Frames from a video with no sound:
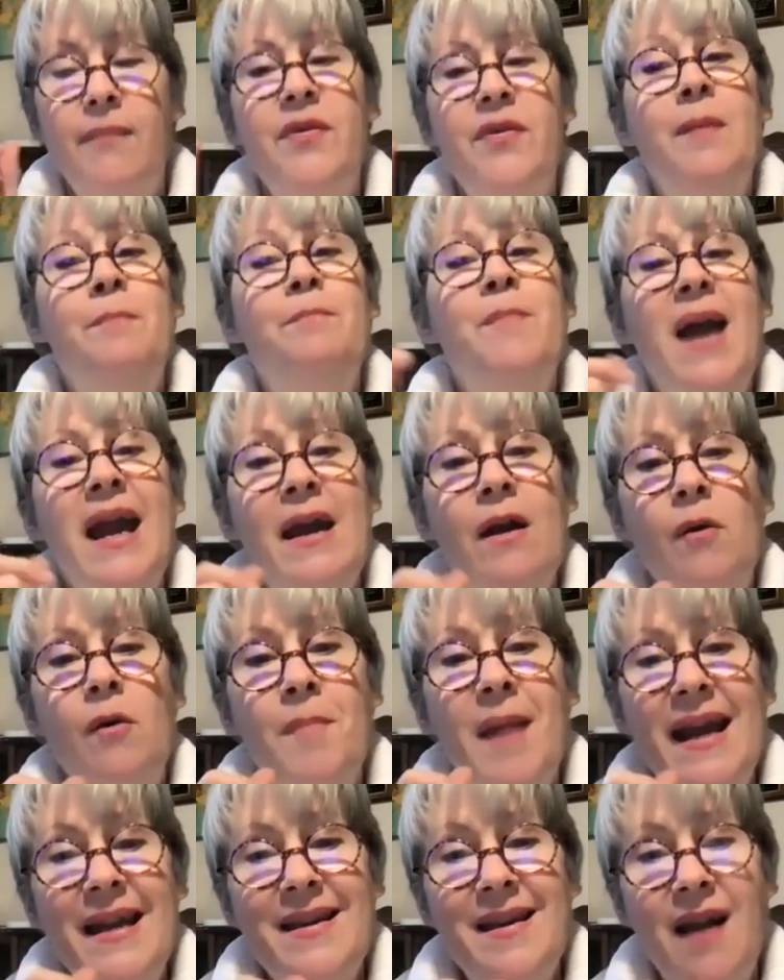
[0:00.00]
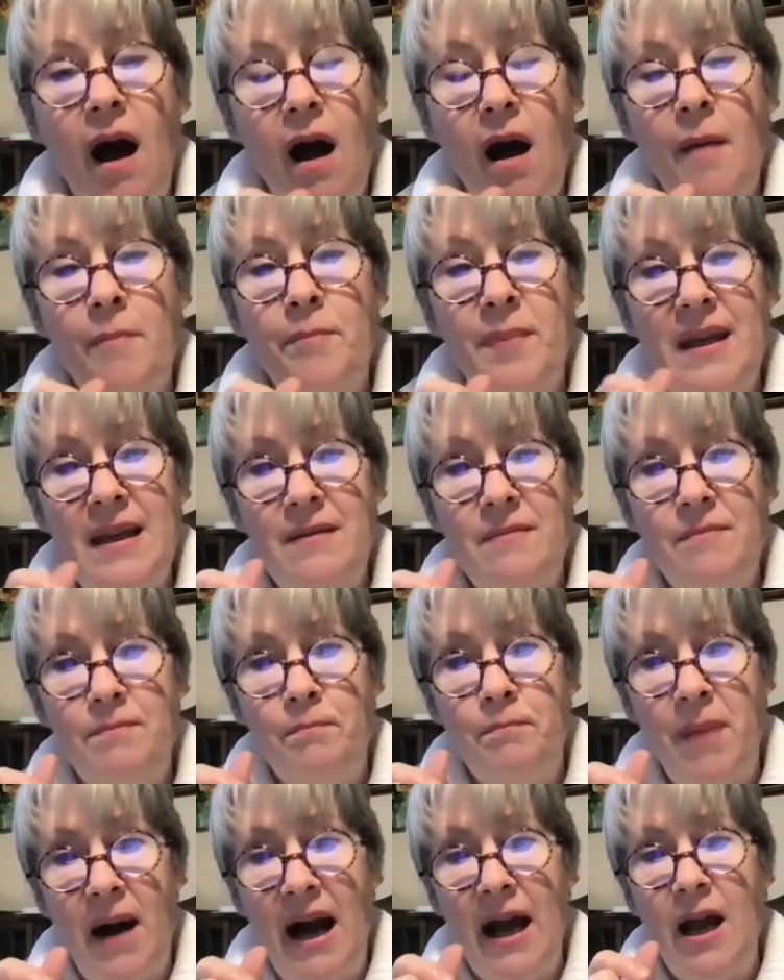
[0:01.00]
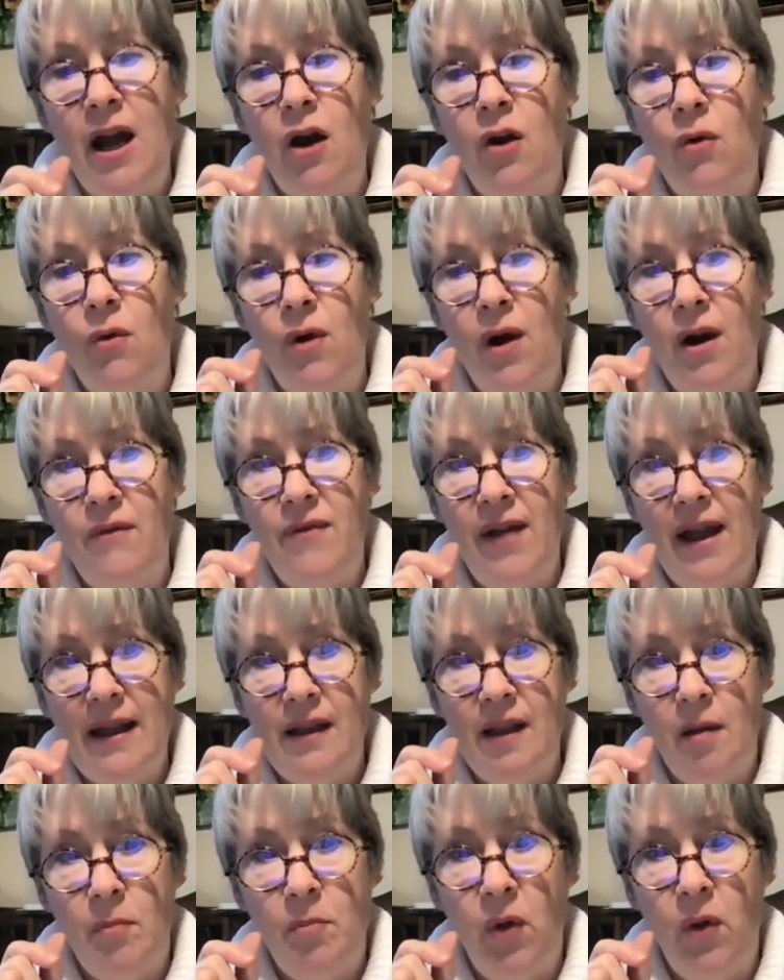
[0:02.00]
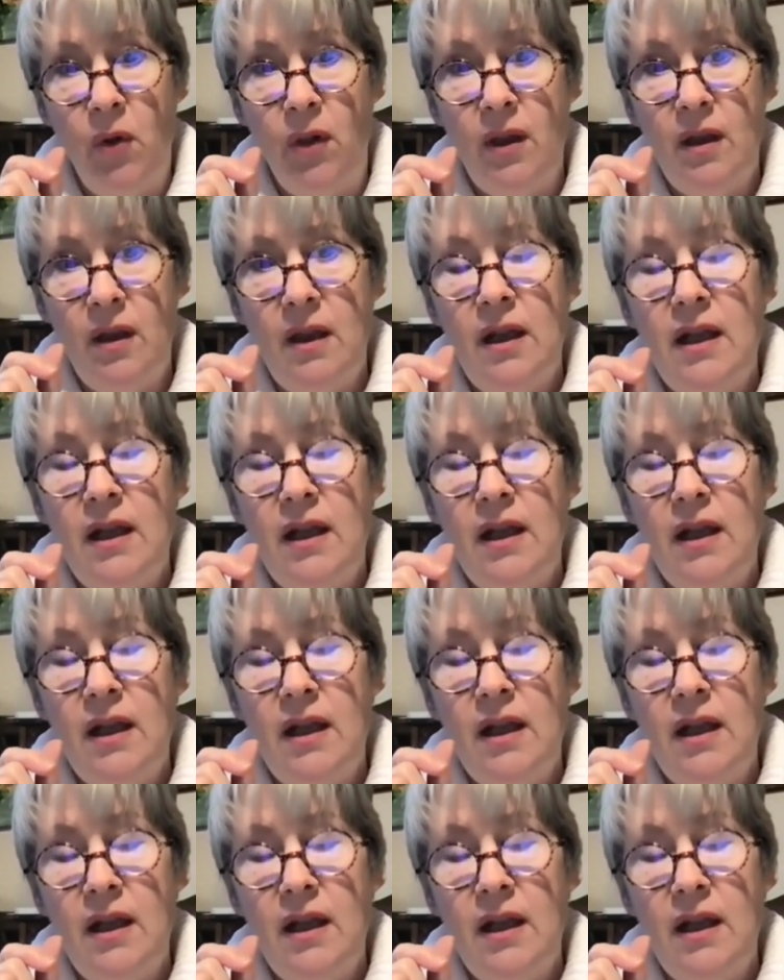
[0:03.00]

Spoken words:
that may or may not be bioavailable.